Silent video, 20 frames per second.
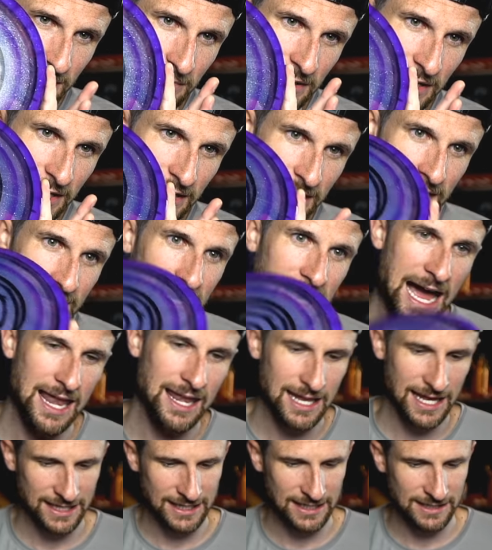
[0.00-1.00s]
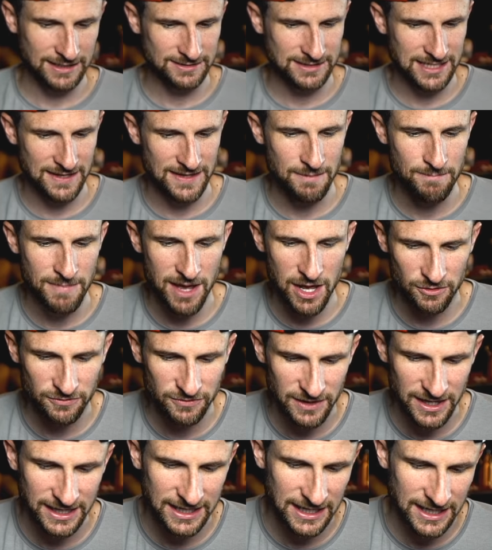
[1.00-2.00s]
but I like it. It's got that metal
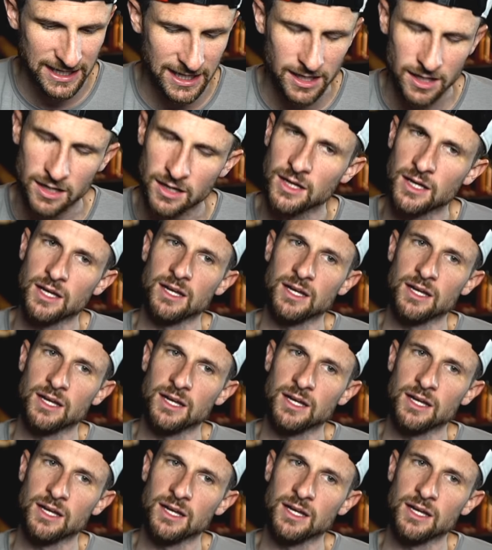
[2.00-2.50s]
flake in it.